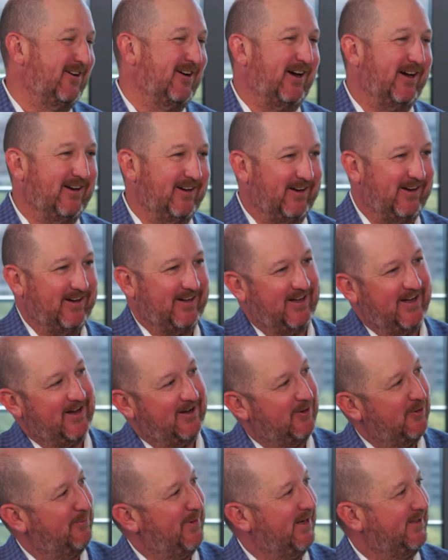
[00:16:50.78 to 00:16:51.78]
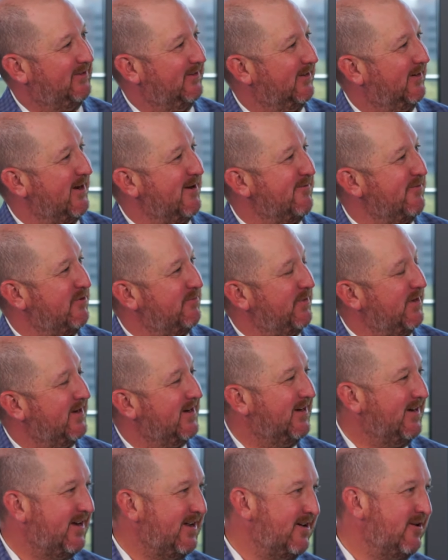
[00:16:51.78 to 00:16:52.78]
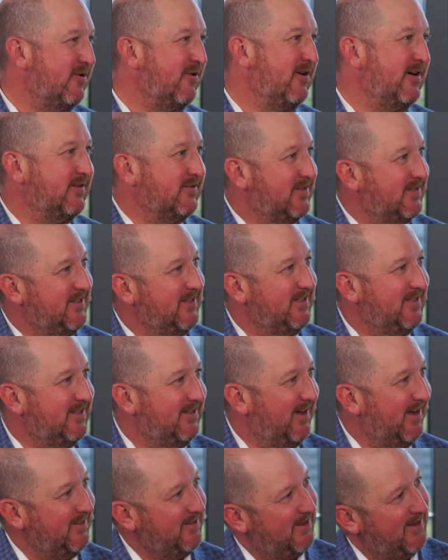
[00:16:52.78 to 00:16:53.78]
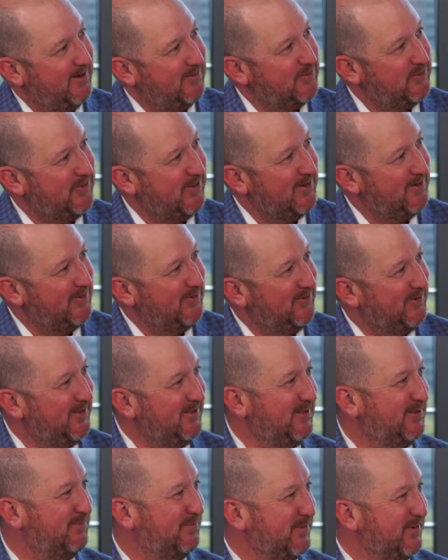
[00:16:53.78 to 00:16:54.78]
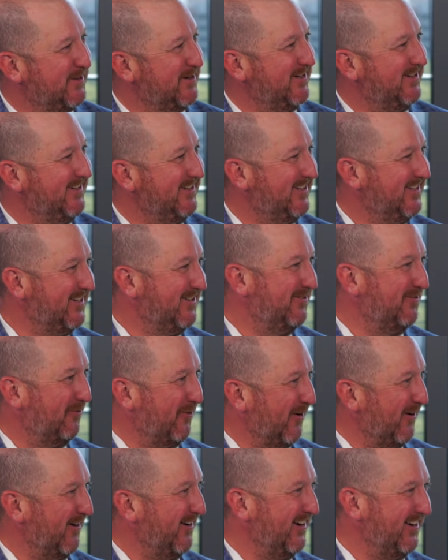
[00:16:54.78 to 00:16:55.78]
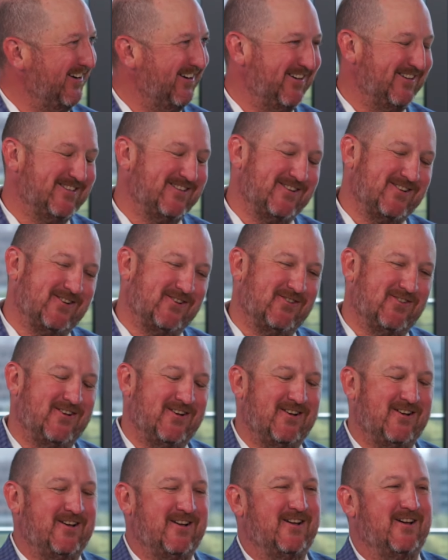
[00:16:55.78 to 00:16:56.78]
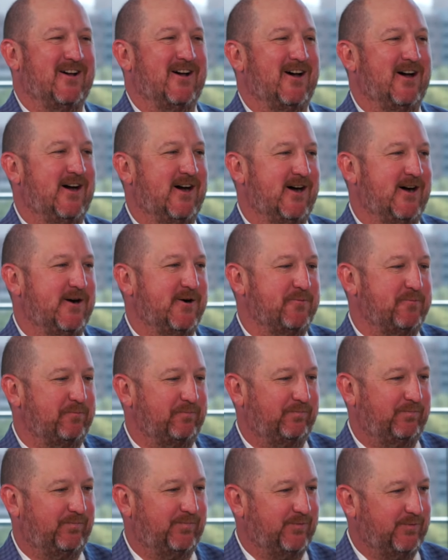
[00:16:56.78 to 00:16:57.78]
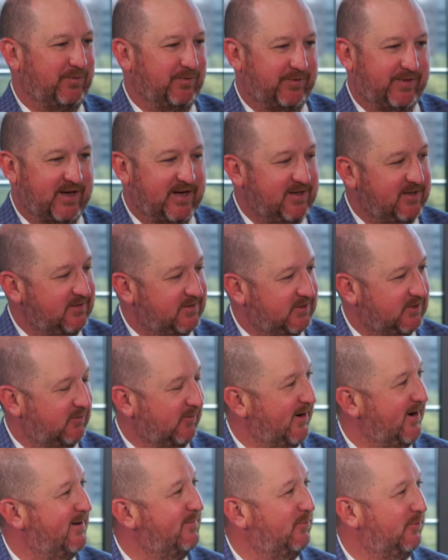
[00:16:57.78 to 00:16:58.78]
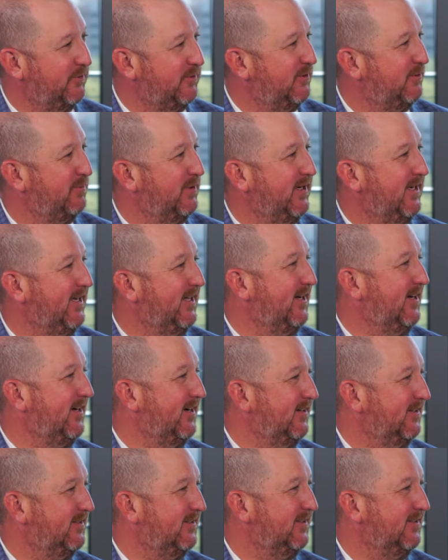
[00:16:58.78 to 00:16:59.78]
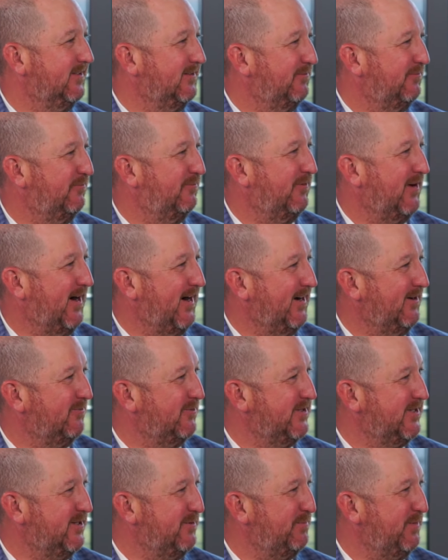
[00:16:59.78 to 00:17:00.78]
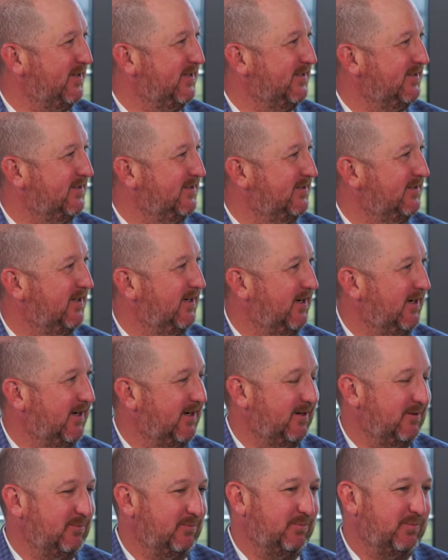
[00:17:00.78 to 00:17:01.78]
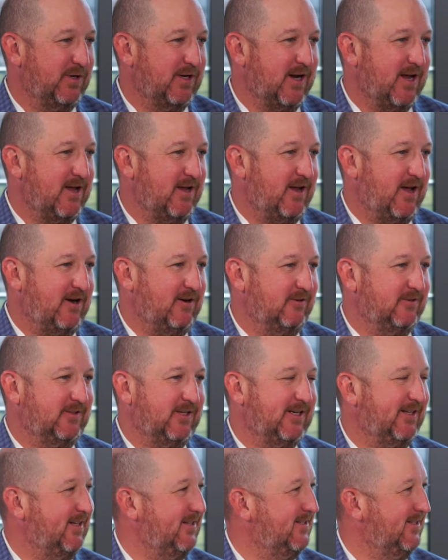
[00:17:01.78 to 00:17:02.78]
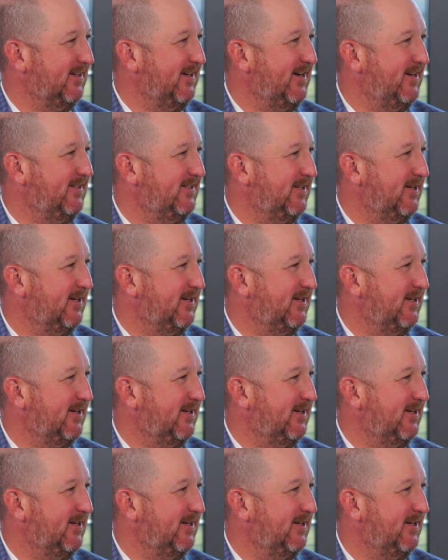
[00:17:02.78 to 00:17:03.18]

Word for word: I, I can't go back to the governor and be like, I know I was did. I thought I was trying to do this, but it didn't work. You know, so." Um, They scrambled at the beginning to find recipients, uh, but I, I don't think that's the case